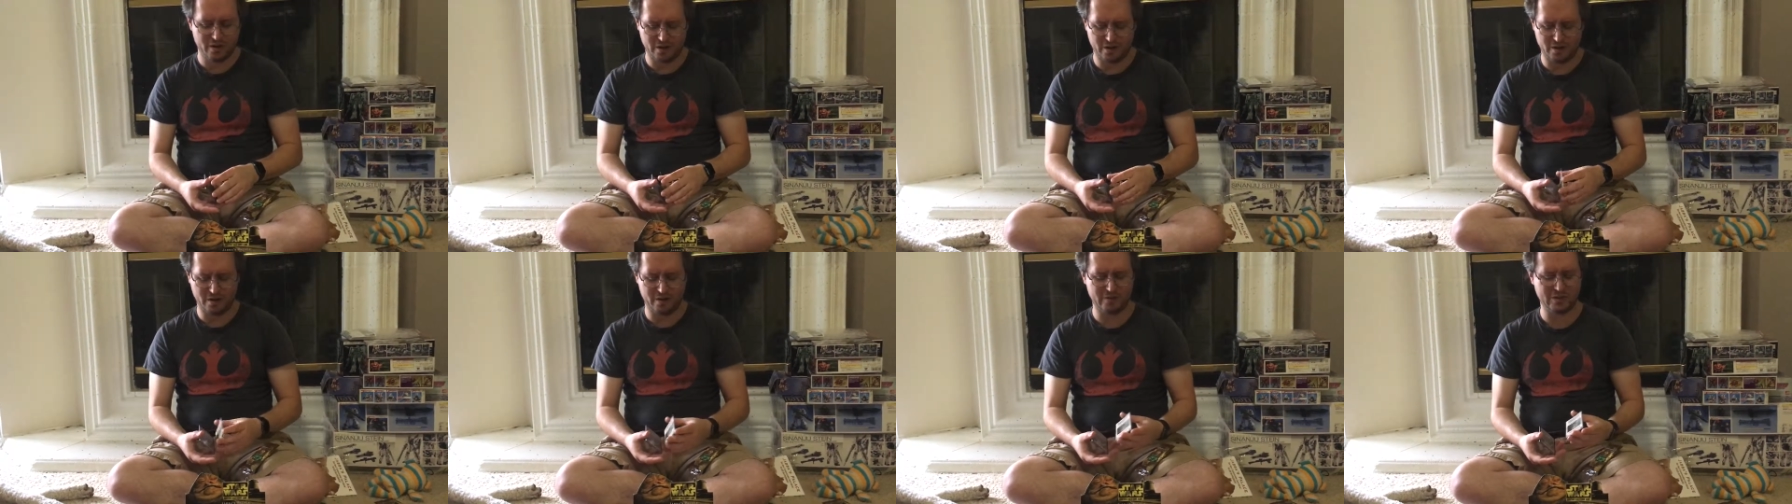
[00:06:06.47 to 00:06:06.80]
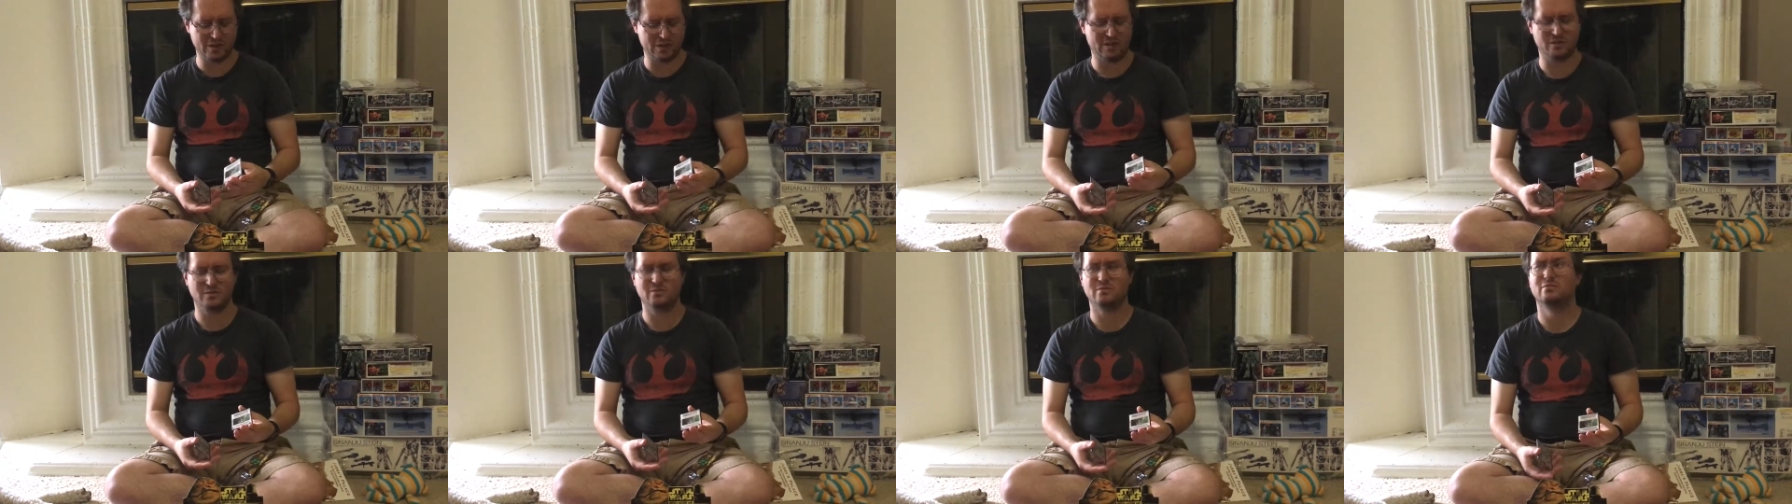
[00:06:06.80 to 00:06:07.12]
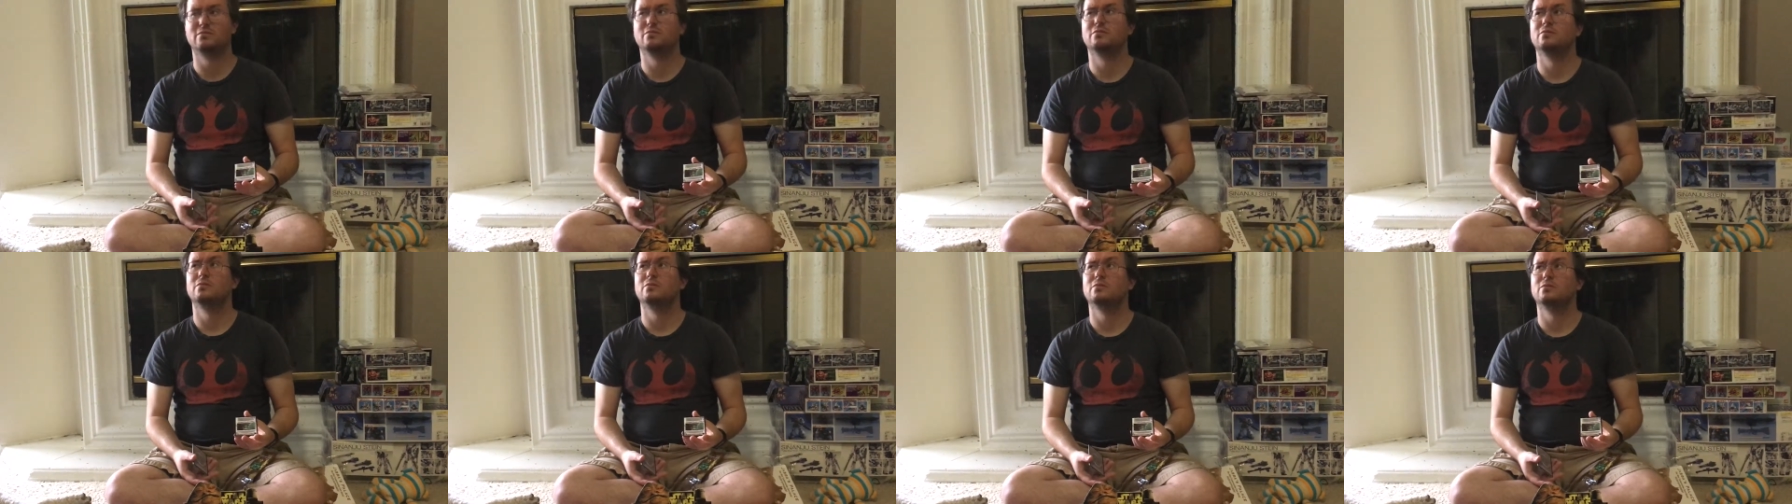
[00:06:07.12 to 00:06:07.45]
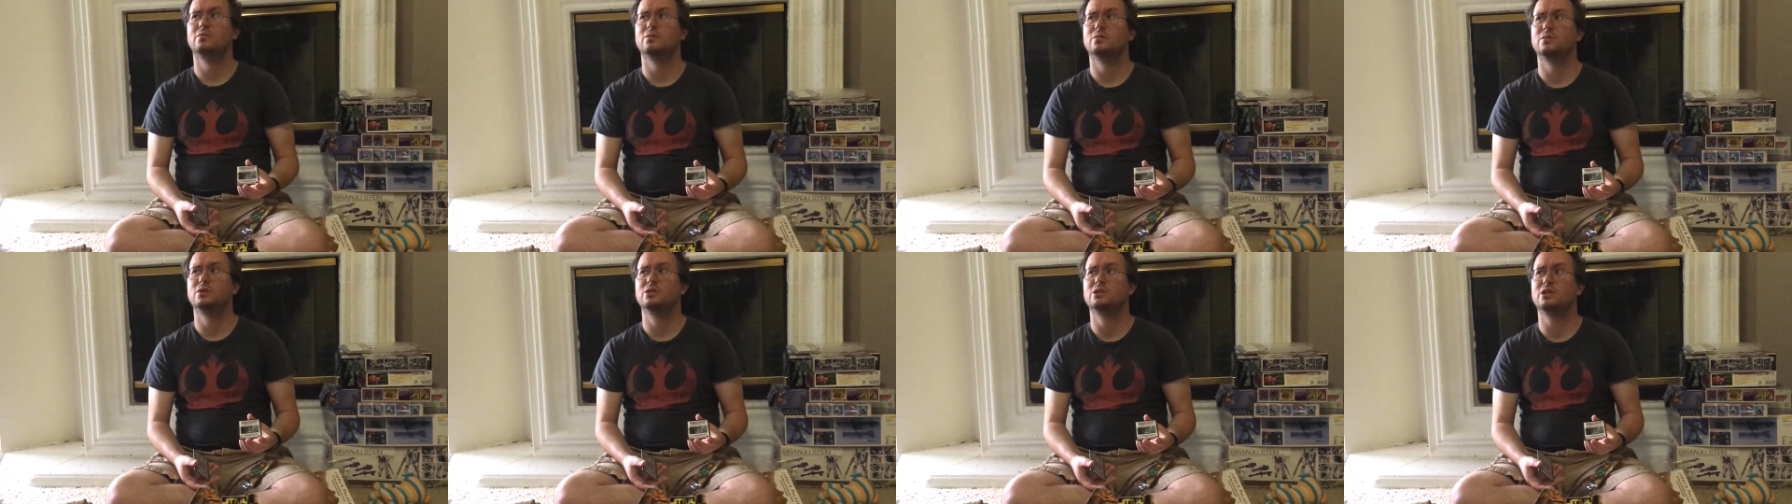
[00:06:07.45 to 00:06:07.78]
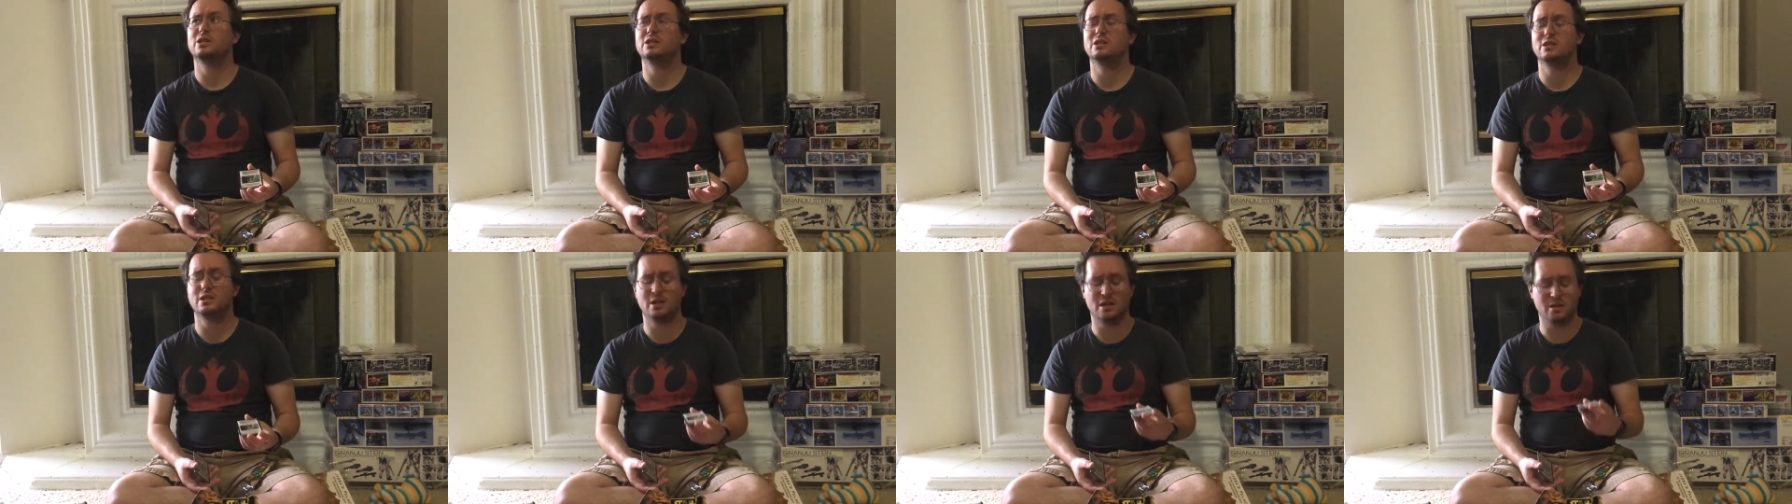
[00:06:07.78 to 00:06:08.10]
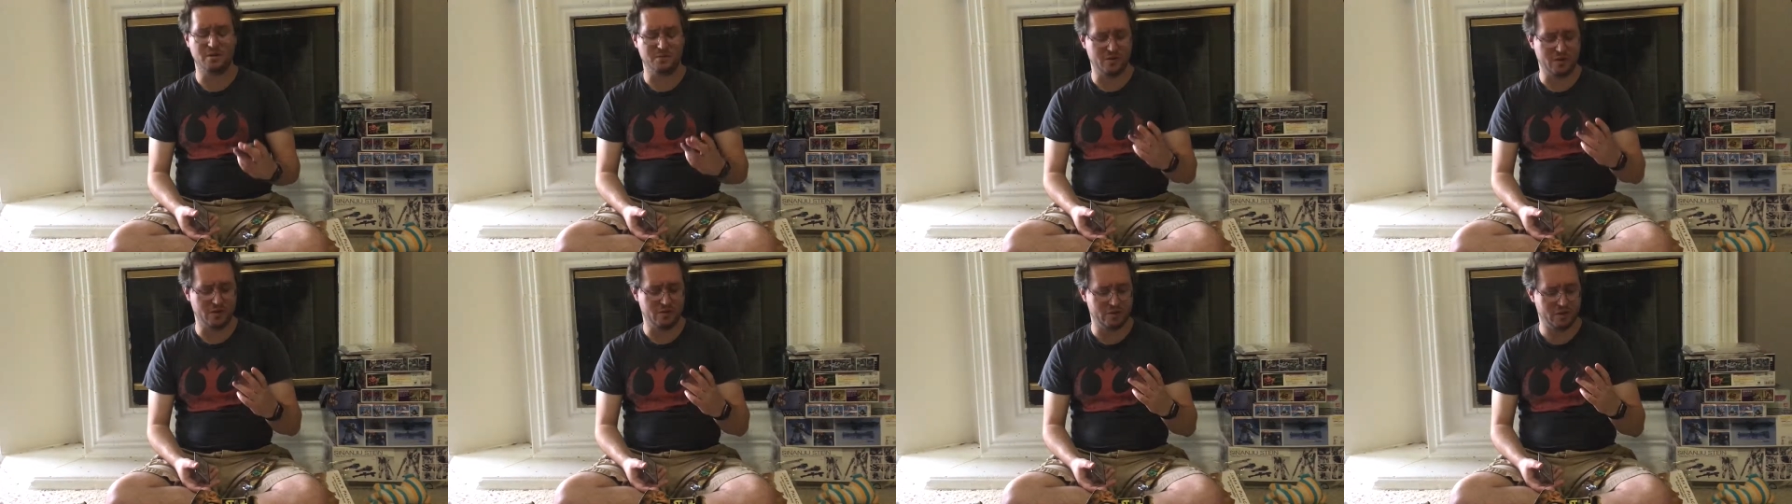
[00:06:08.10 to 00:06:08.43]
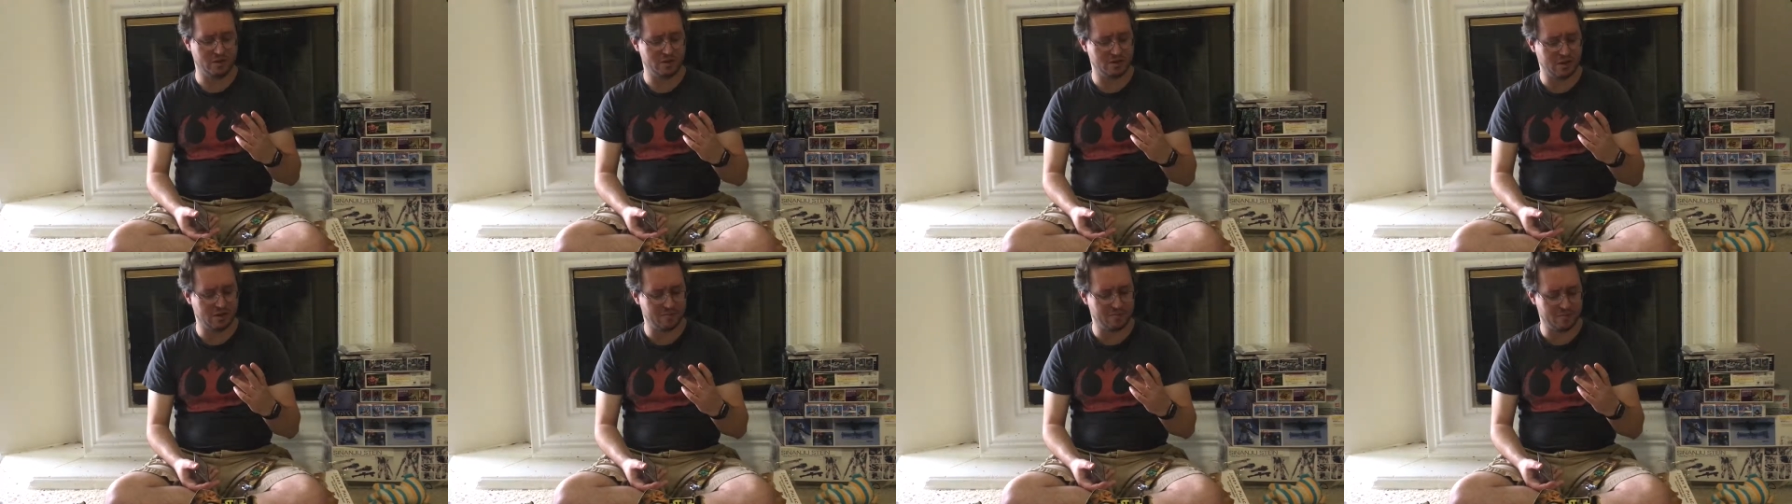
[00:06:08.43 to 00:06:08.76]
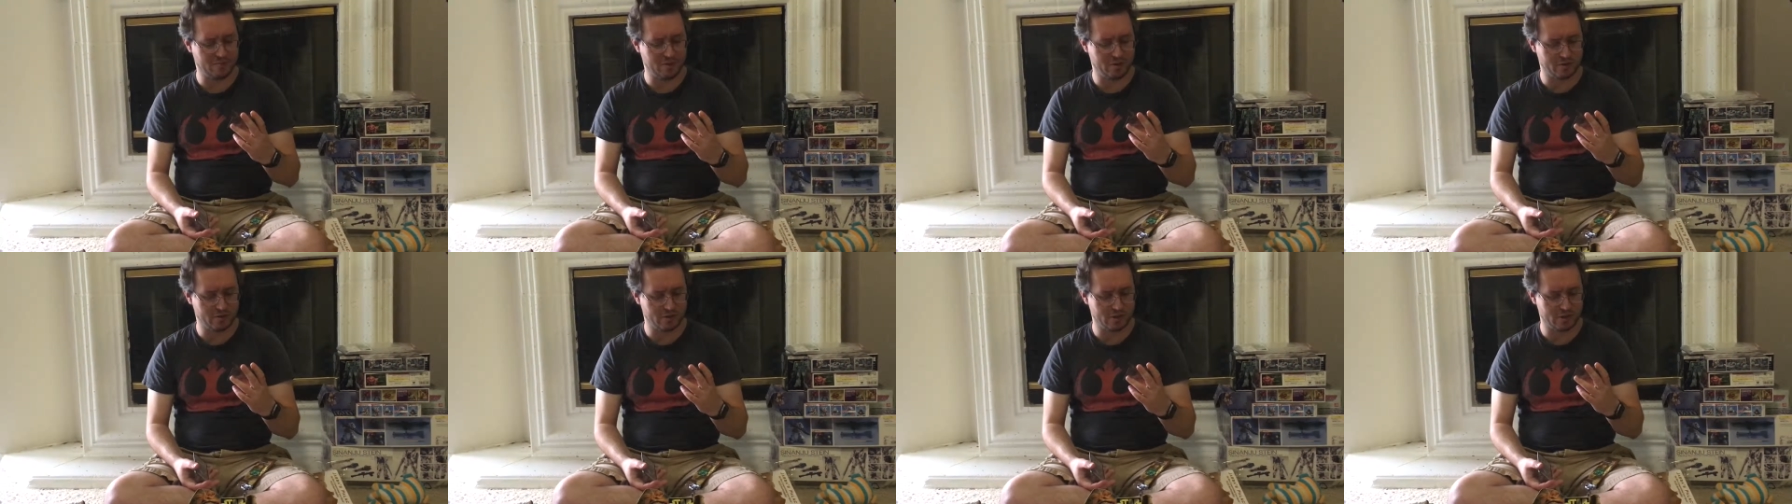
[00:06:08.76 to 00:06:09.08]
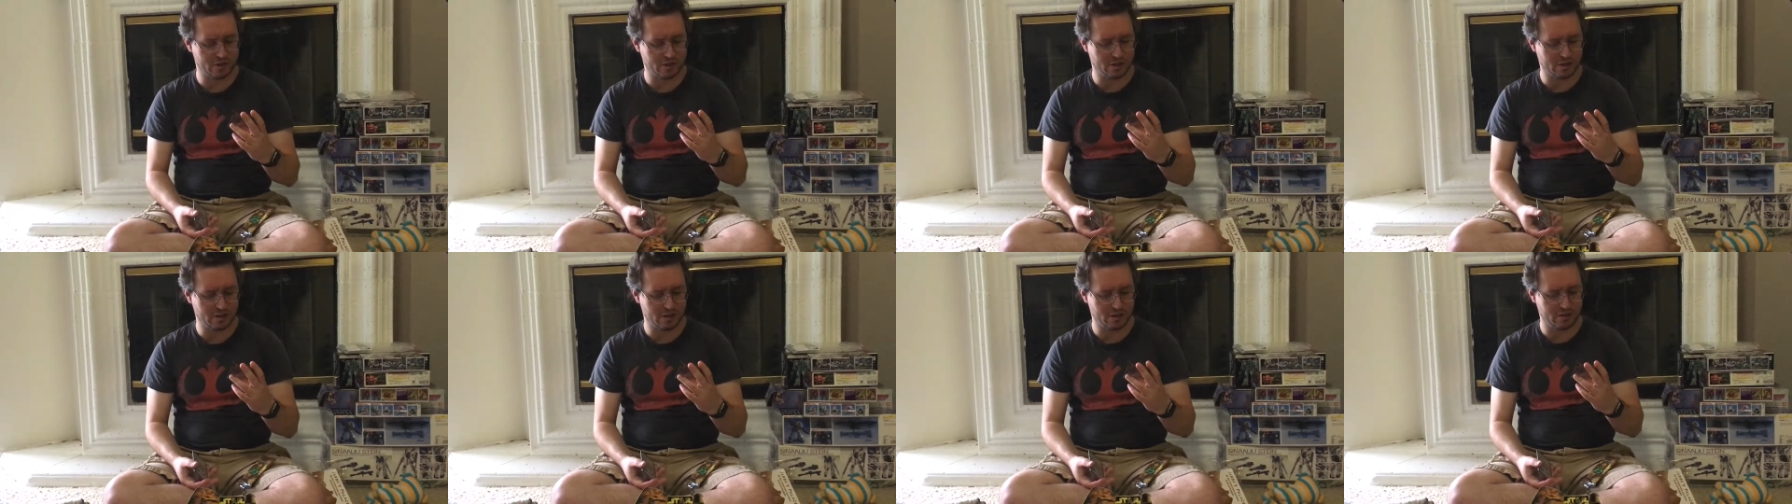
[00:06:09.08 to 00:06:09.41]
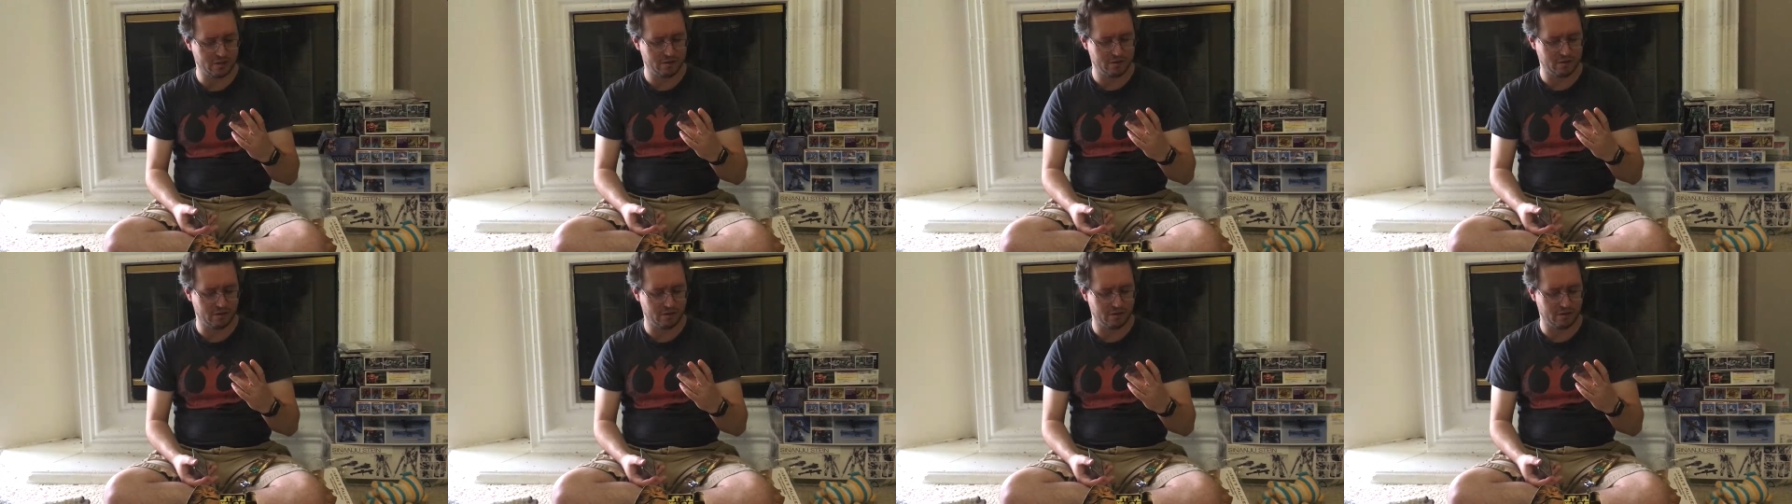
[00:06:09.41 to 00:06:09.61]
I was like 16 whenever they stopped purchasing